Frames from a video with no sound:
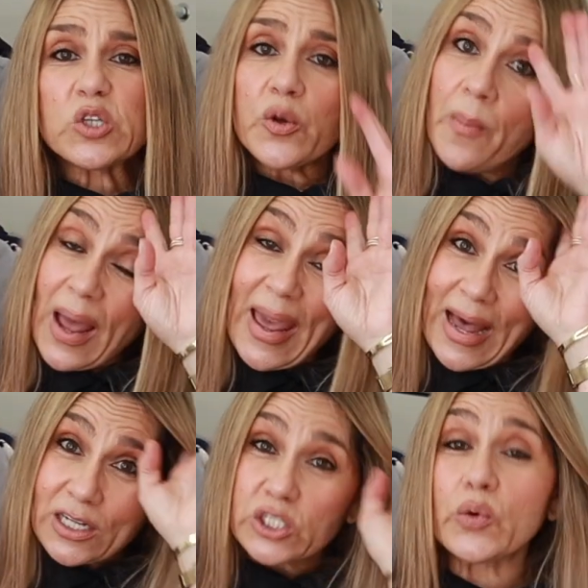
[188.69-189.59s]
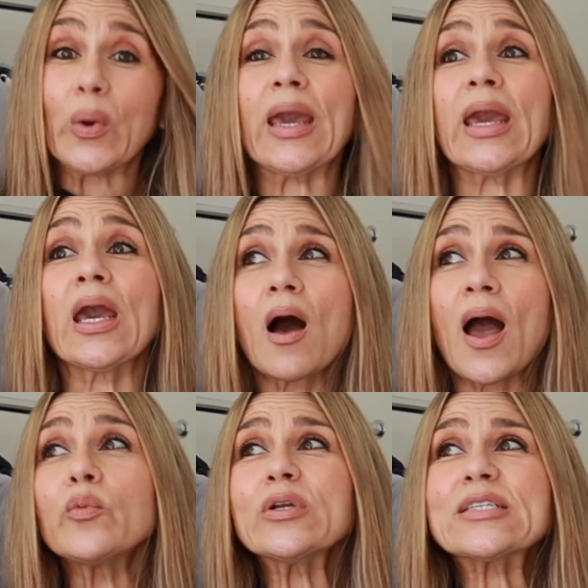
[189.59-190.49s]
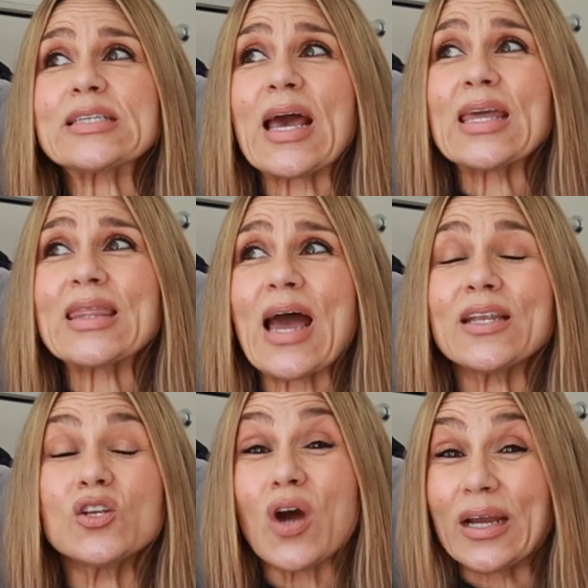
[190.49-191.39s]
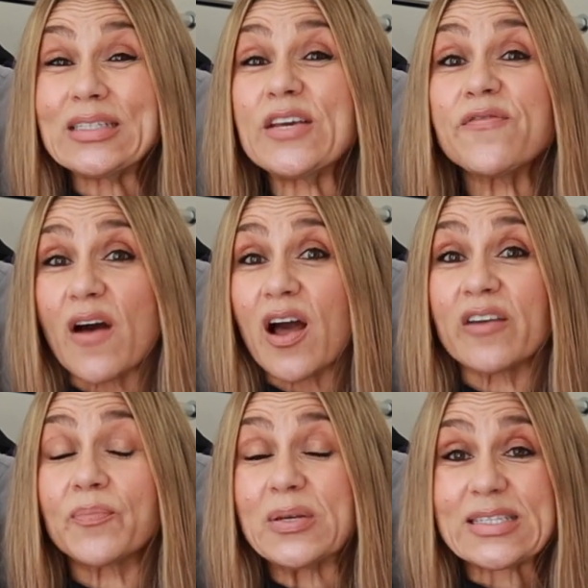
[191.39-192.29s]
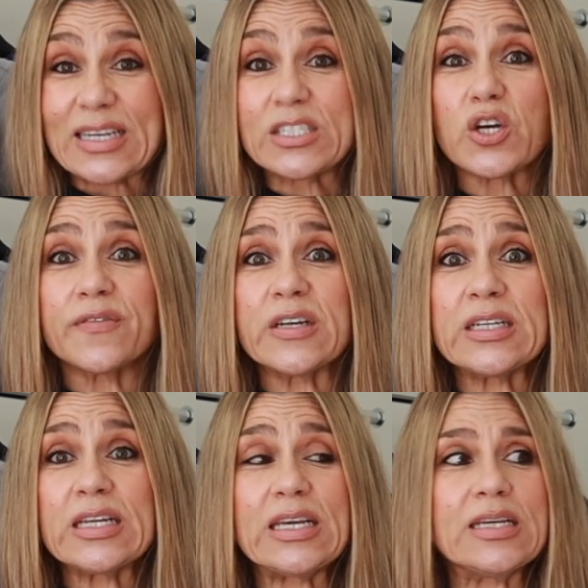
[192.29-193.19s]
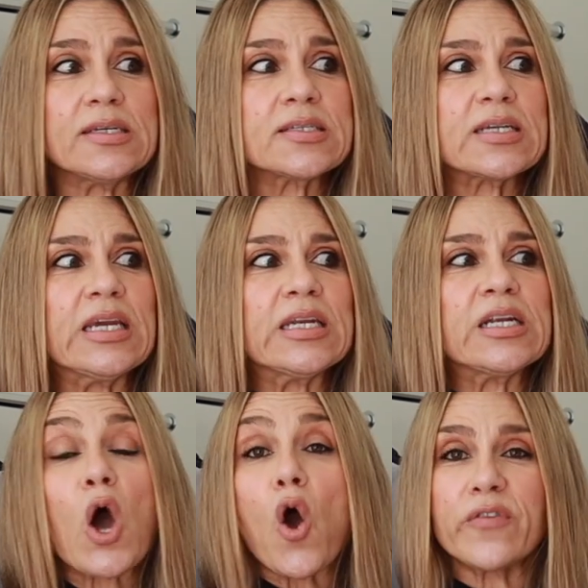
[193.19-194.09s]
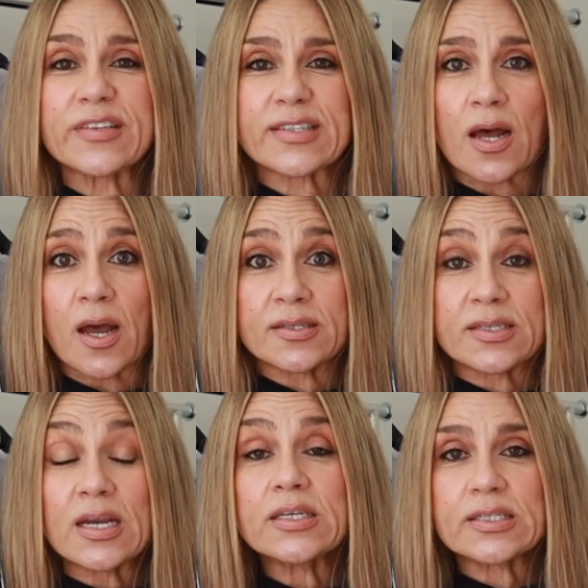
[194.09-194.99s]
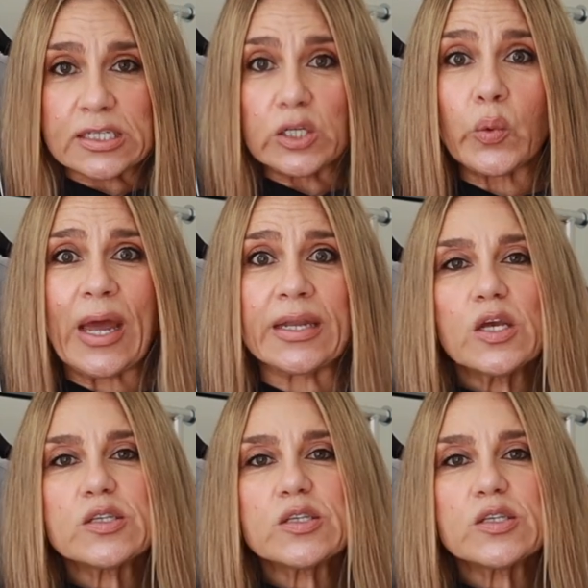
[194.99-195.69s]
to my outerwear, I would say that 95% of it is in an oversized silhouette.